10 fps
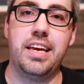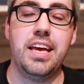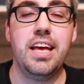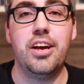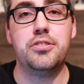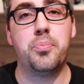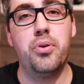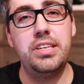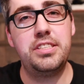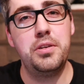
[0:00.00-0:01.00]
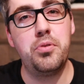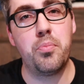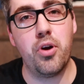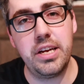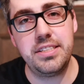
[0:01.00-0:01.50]
It was a pretty simple
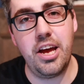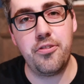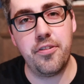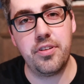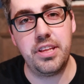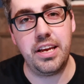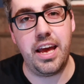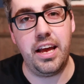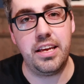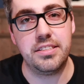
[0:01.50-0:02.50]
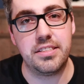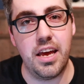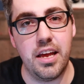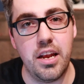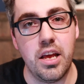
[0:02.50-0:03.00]
breakdown of everything Hanke
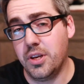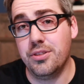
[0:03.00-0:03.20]
said.